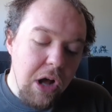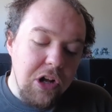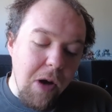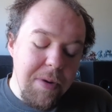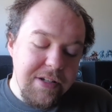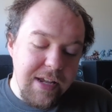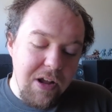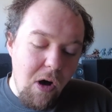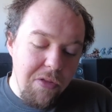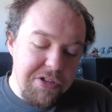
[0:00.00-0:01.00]

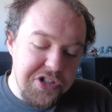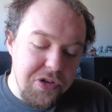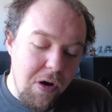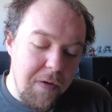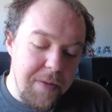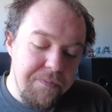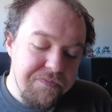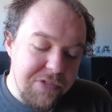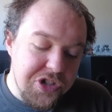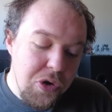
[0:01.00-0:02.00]
Commenting on the story,
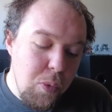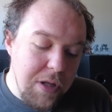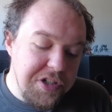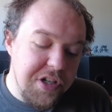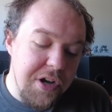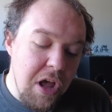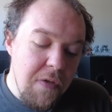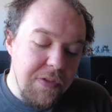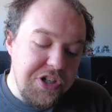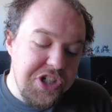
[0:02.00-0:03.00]
Sue Wilson,
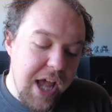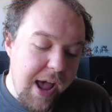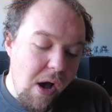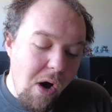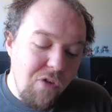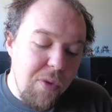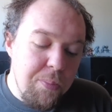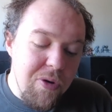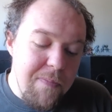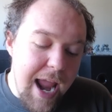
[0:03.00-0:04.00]
the chair of
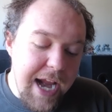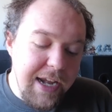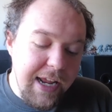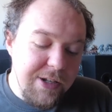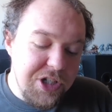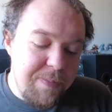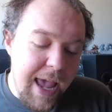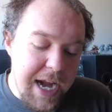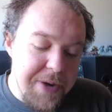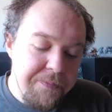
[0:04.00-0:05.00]
Remain in
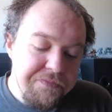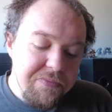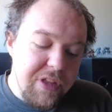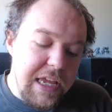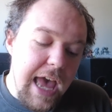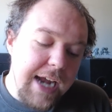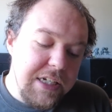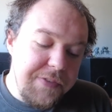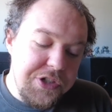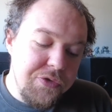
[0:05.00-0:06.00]
Spain, the
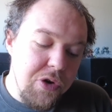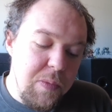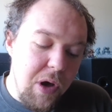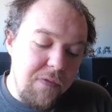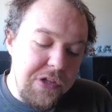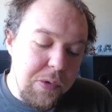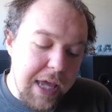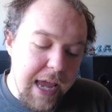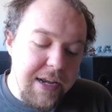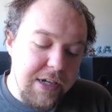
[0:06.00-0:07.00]
activist group of
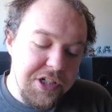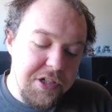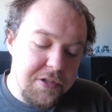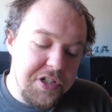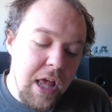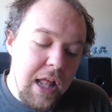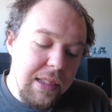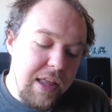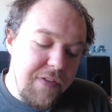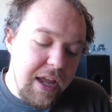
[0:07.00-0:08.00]
UK nationals
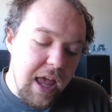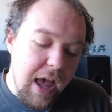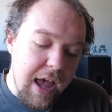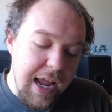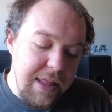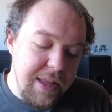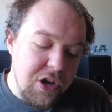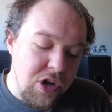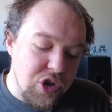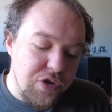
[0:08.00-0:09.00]
living in the
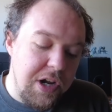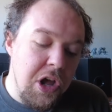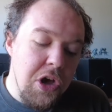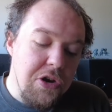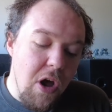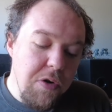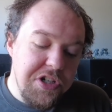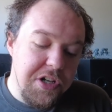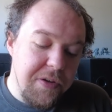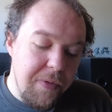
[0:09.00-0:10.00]
country,
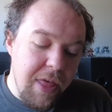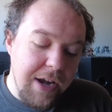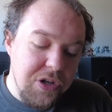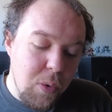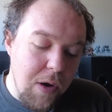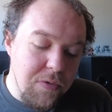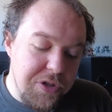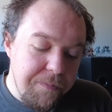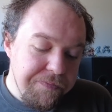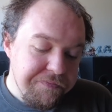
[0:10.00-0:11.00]
noted that, quote,